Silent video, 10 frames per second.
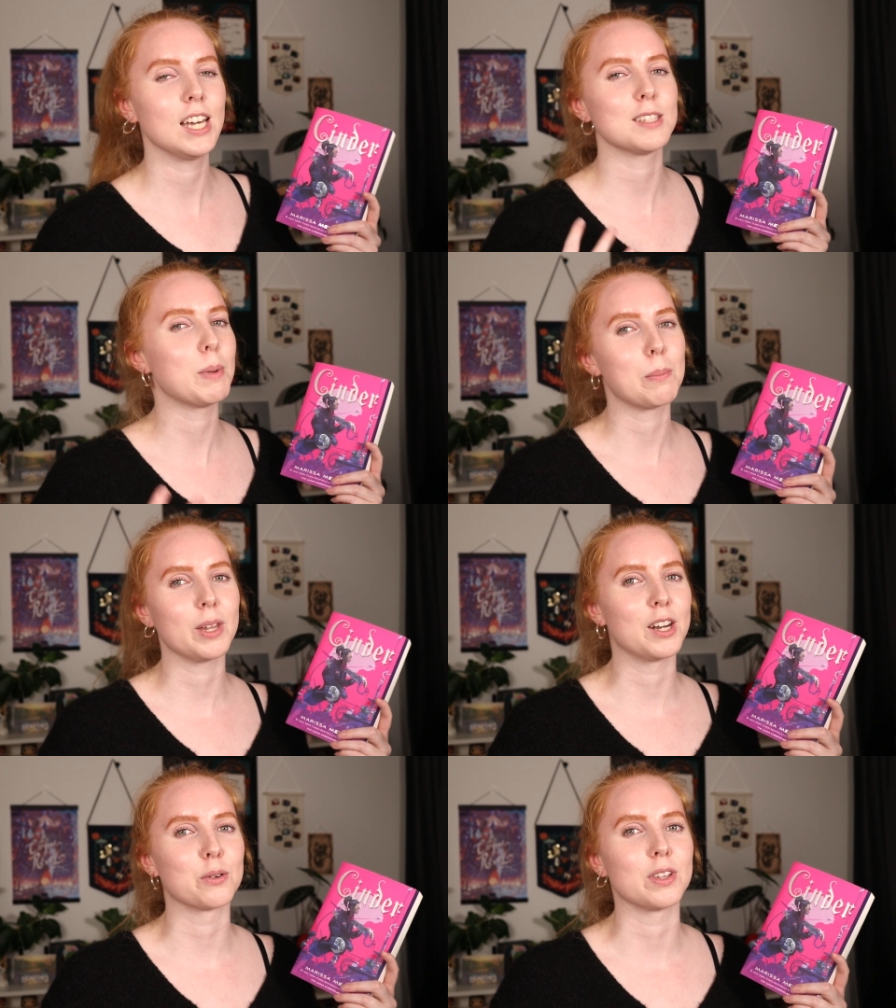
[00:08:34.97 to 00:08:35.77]
It's my
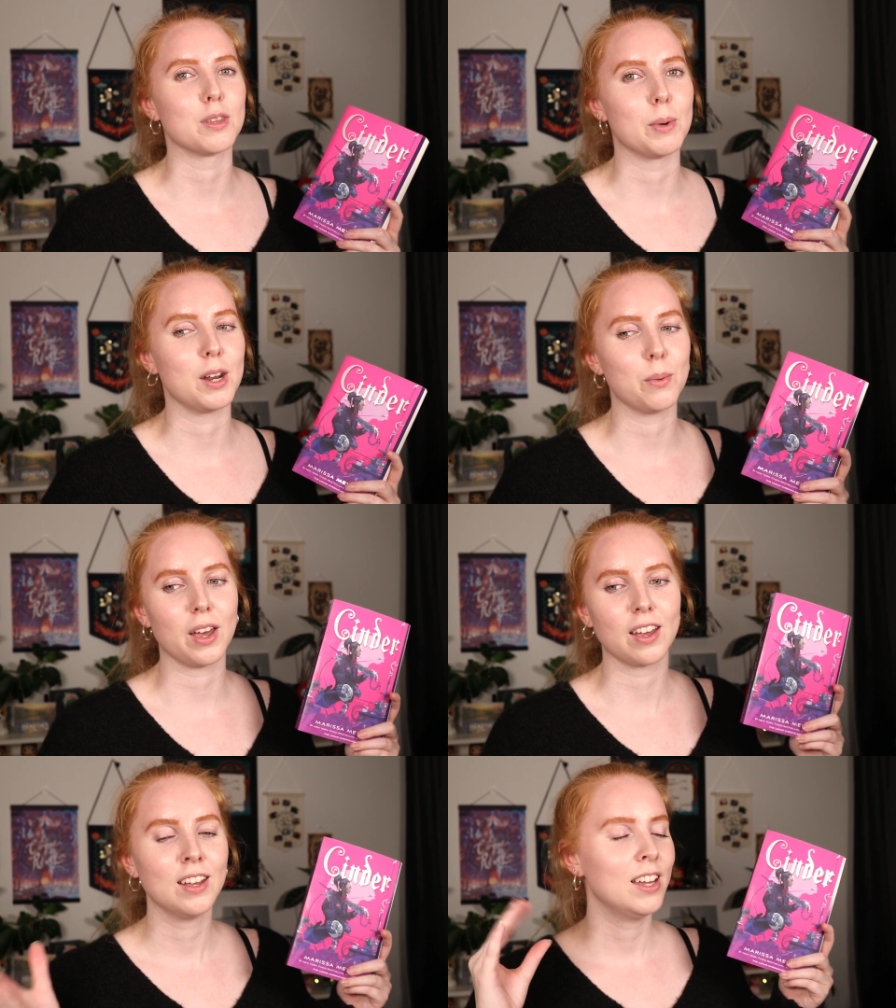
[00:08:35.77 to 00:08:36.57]
plan to read them
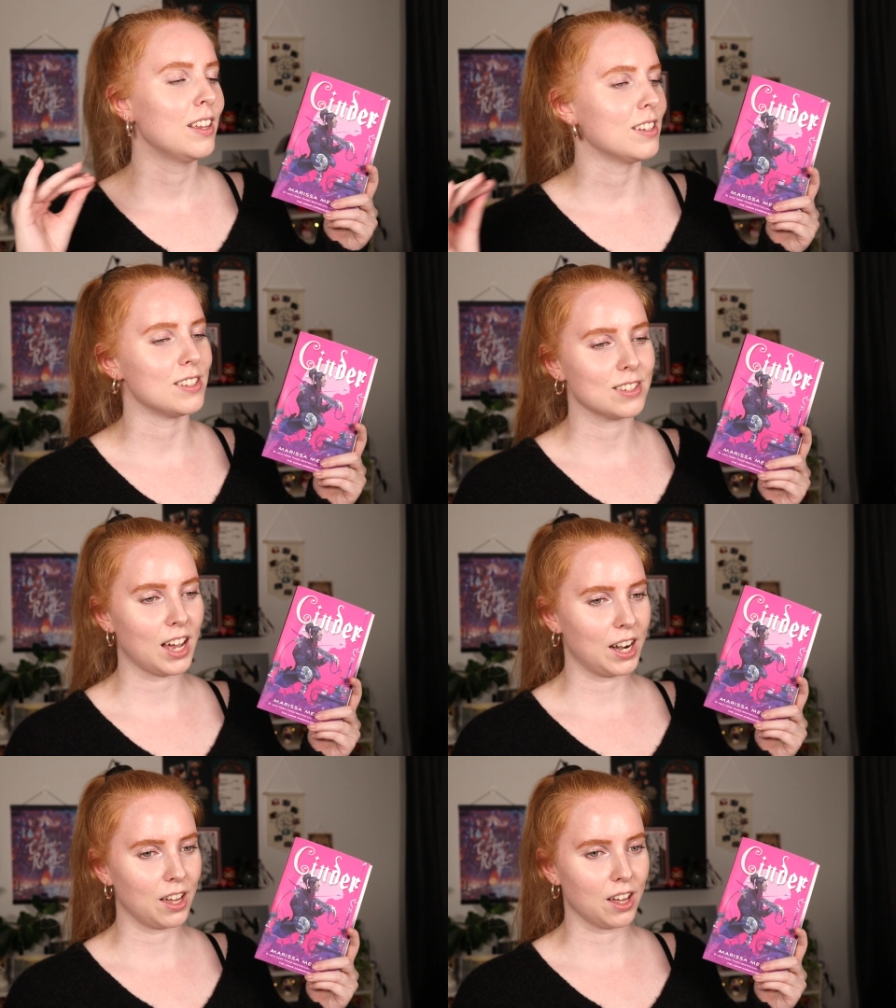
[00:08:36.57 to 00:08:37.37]
anyway. This is
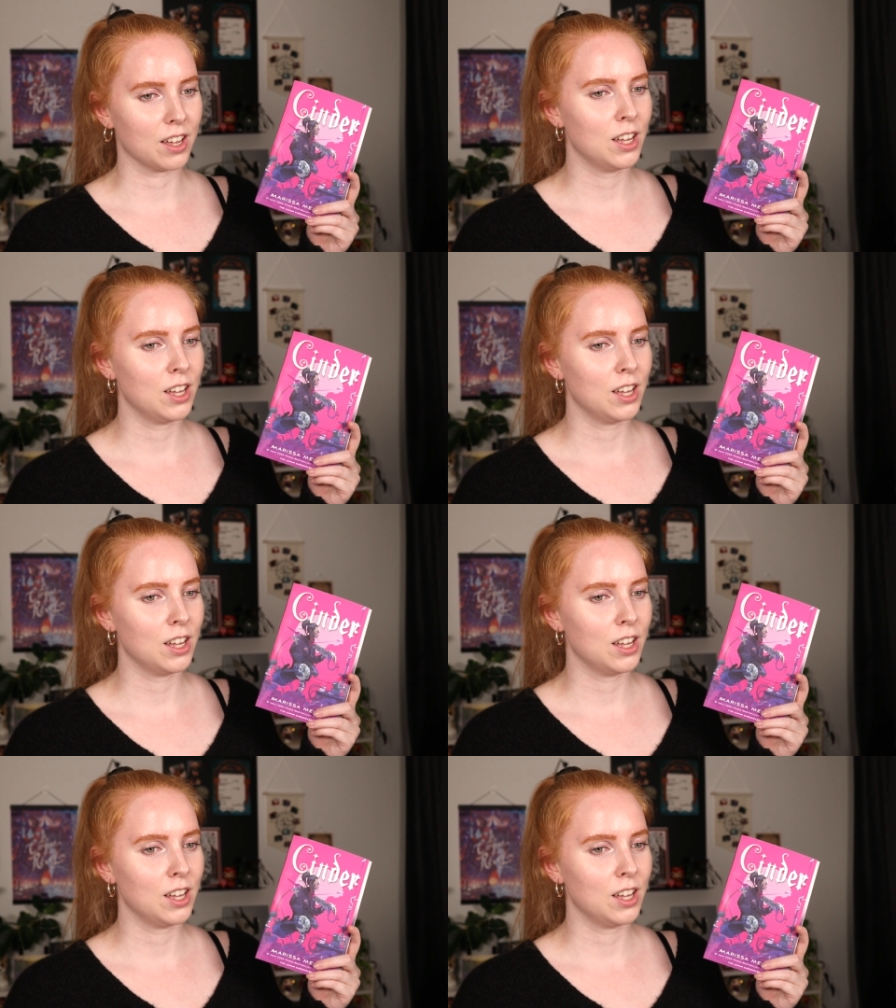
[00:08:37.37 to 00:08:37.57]
kind of